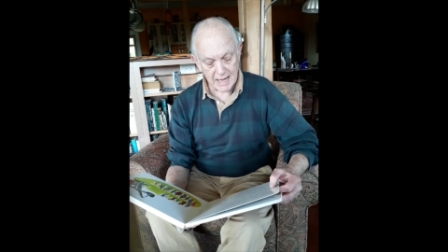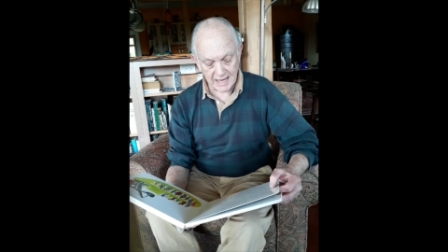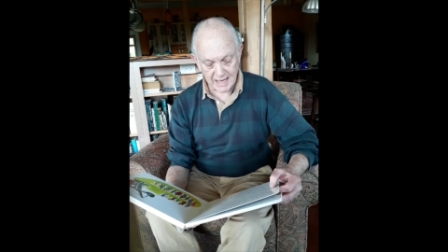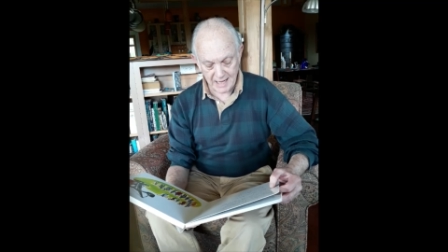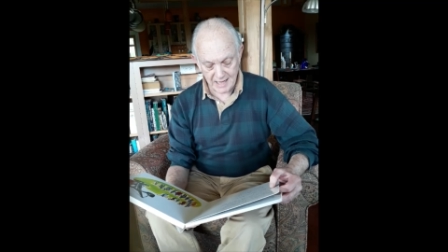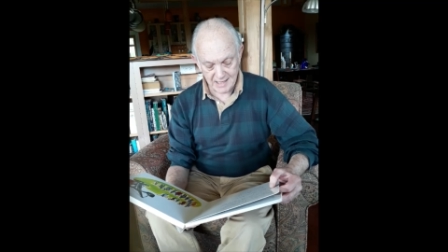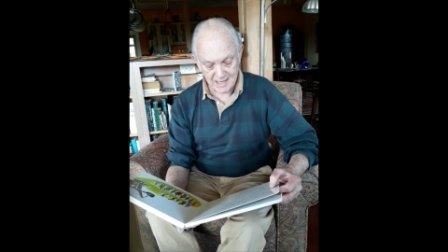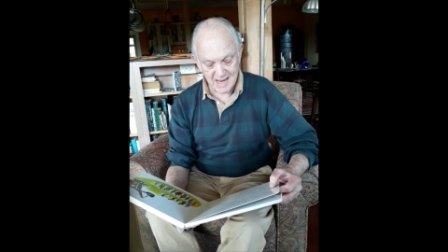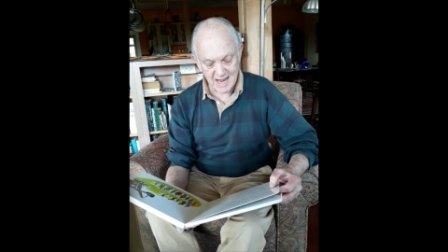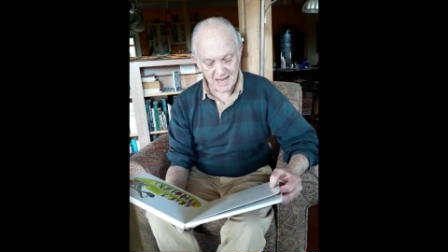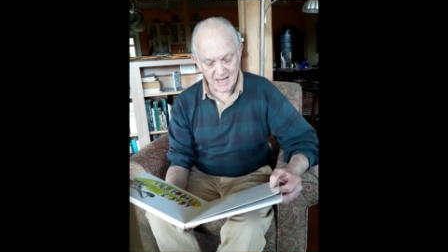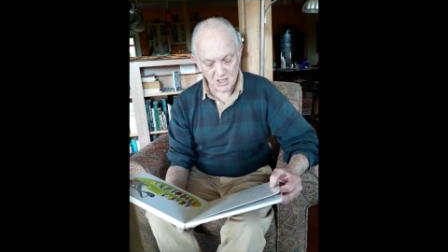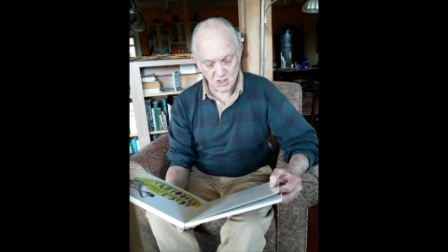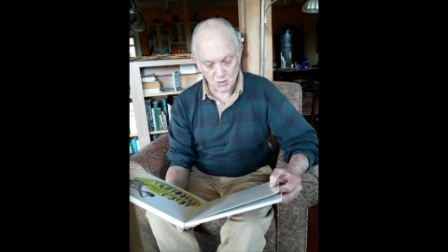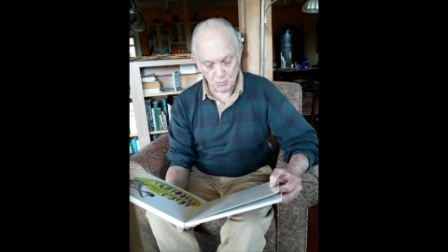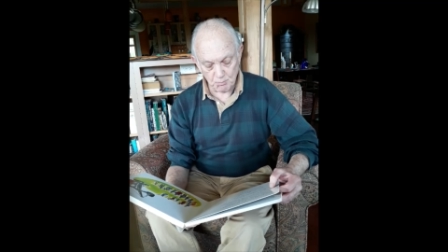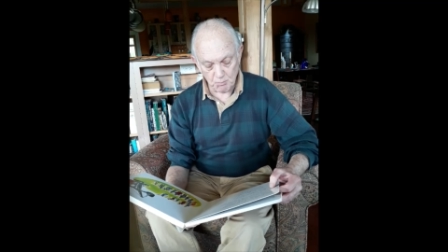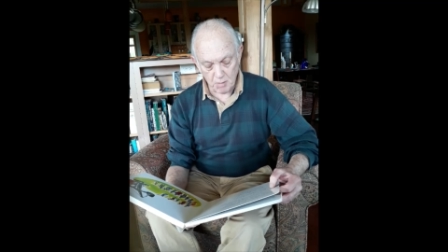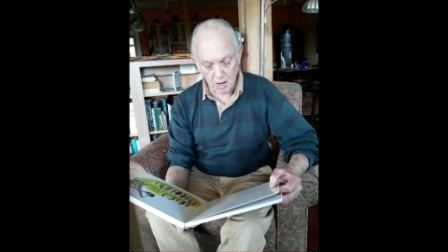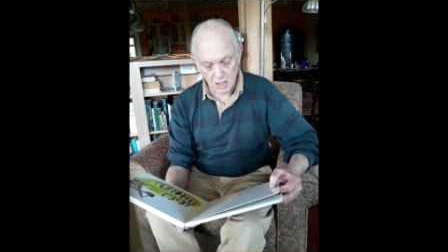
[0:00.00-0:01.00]
can dig as
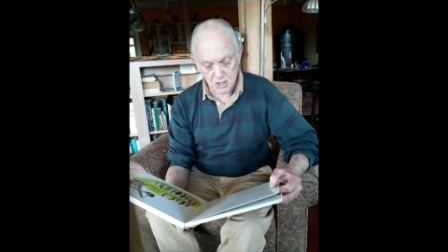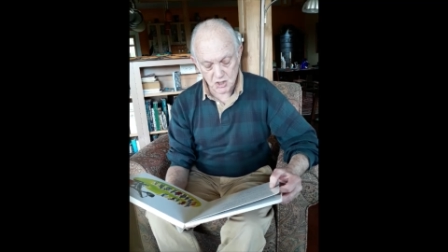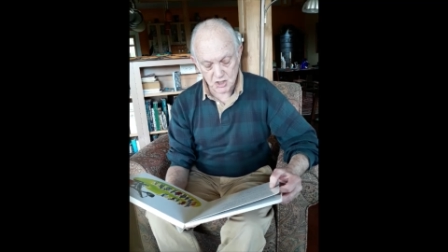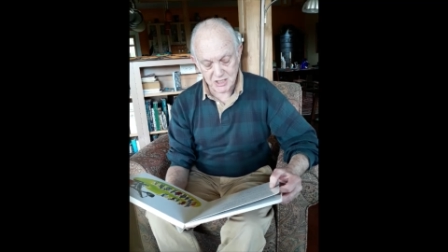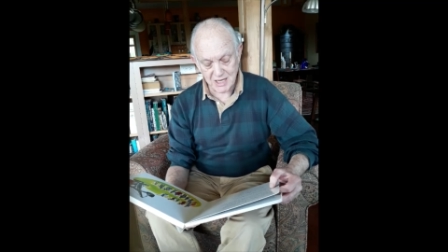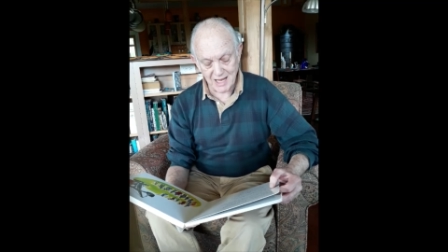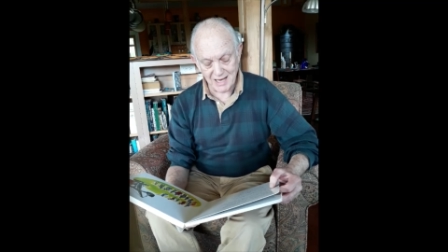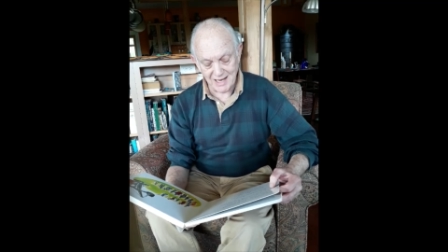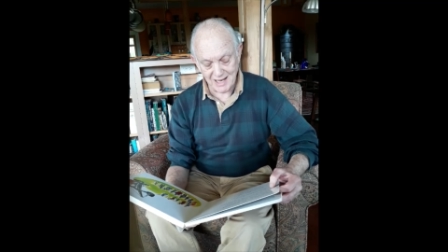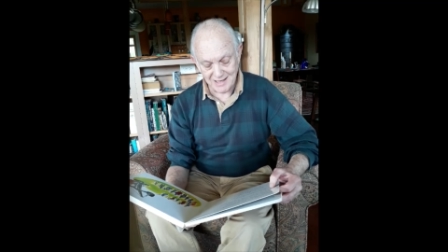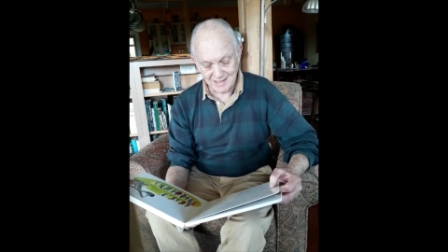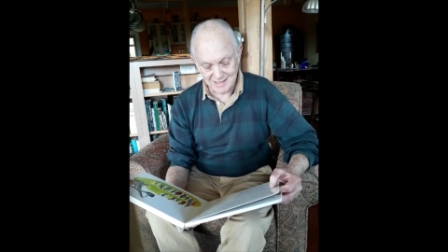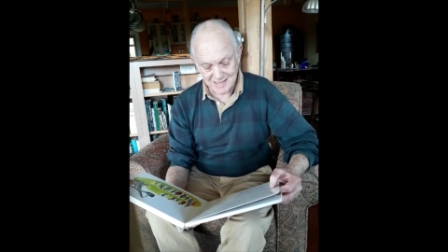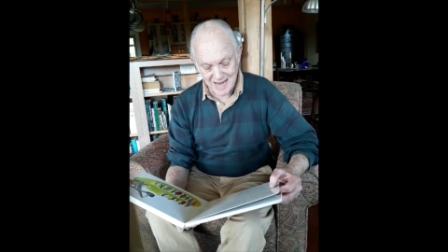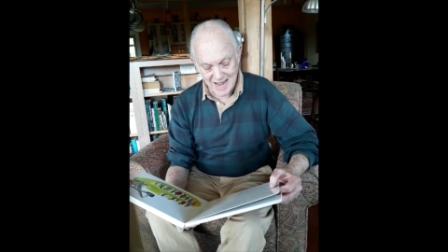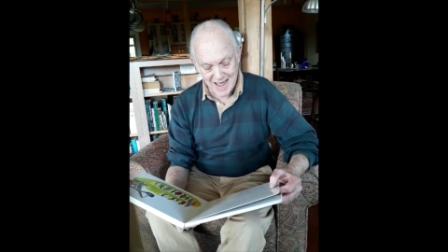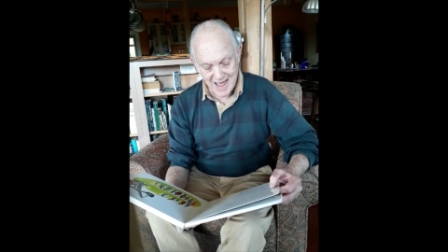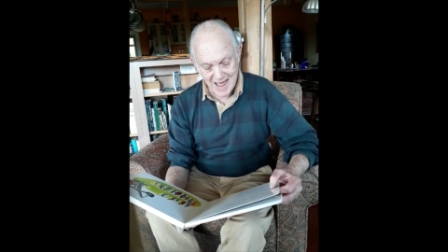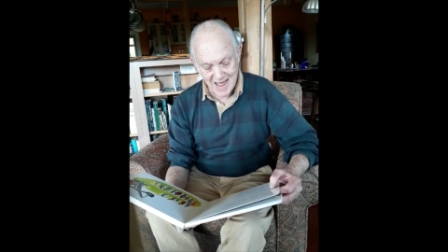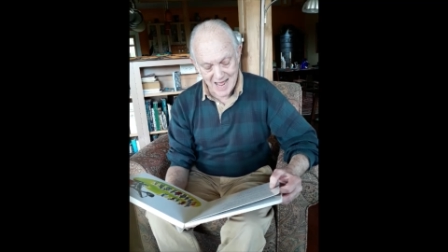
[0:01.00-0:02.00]
much in a
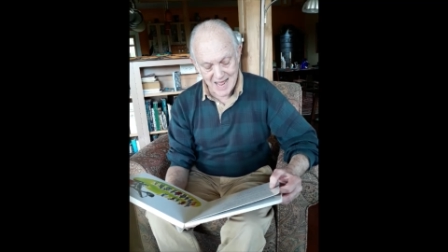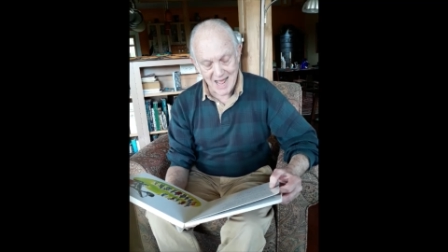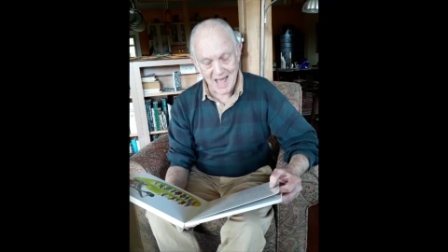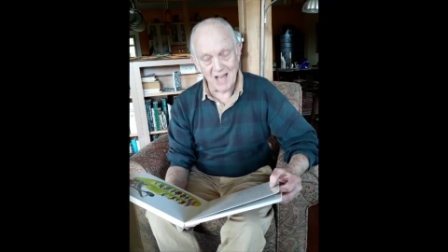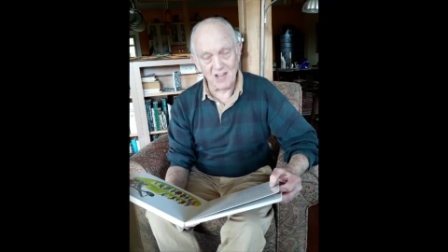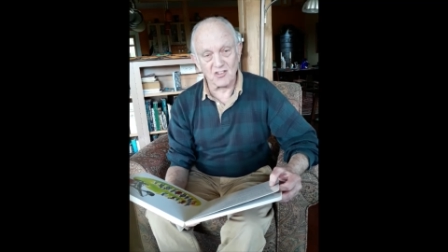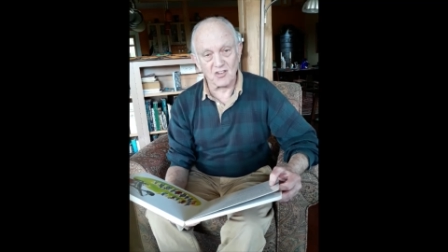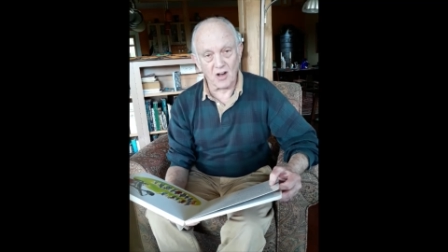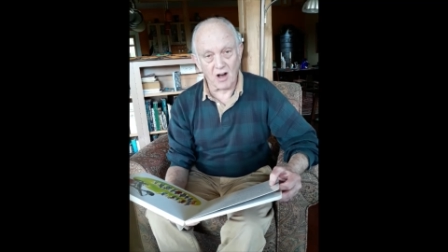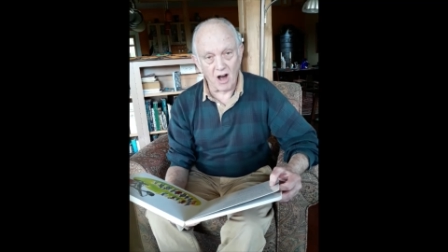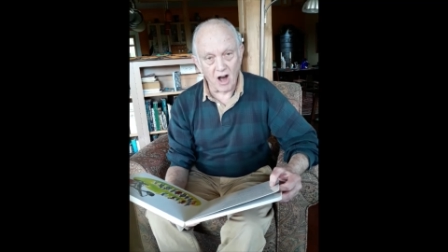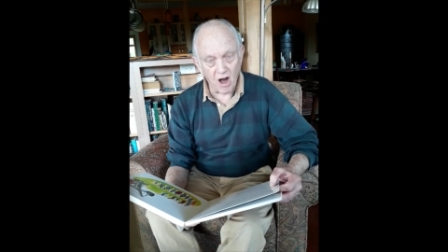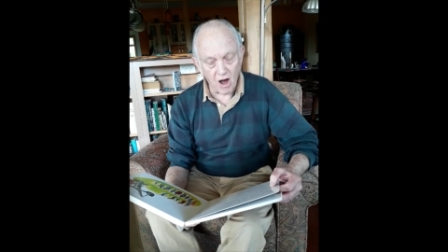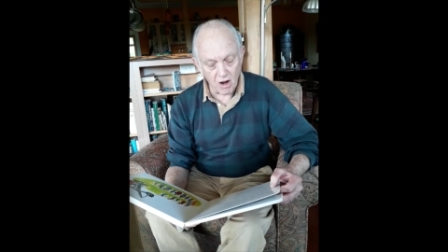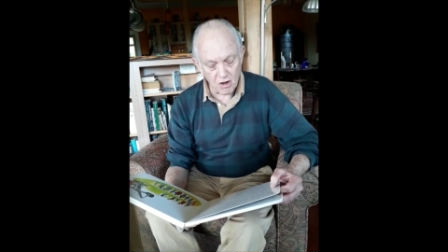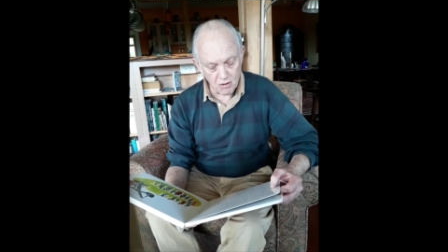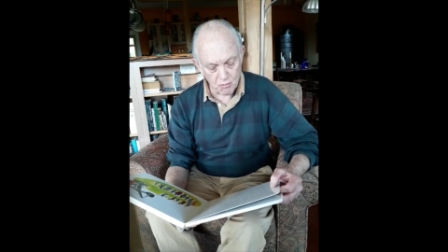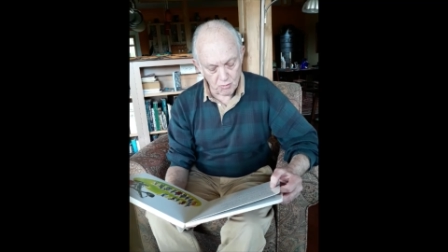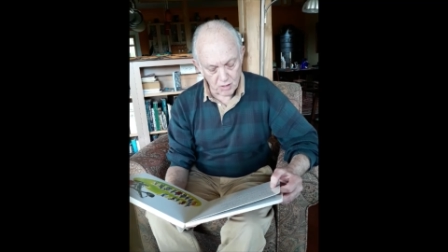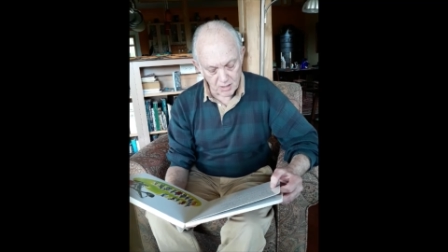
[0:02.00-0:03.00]
day as a
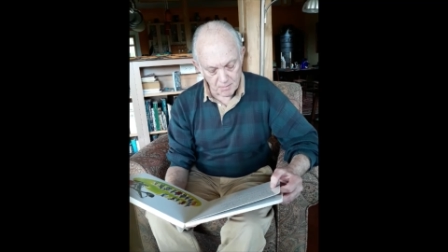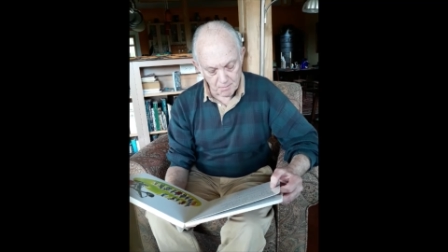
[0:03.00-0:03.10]
hundred